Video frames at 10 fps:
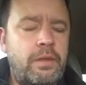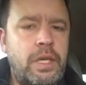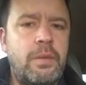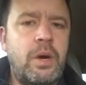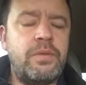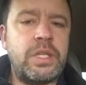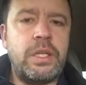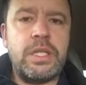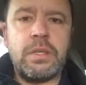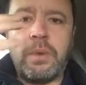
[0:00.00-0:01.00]
I think I might have
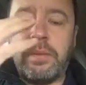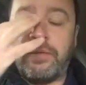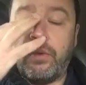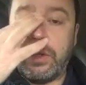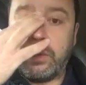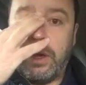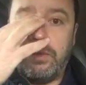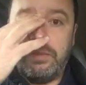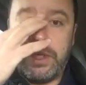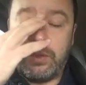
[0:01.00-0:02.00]
said this somewhere before as
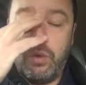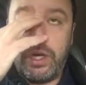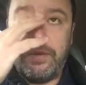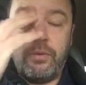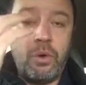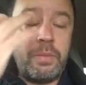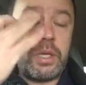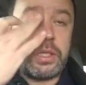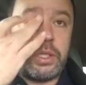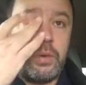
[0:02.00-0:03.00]
well, but it's working for it
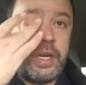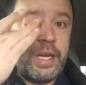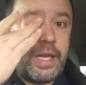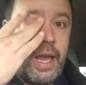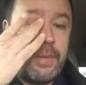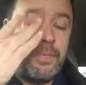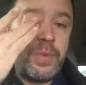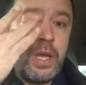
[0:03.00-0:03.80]
because it's doing it again.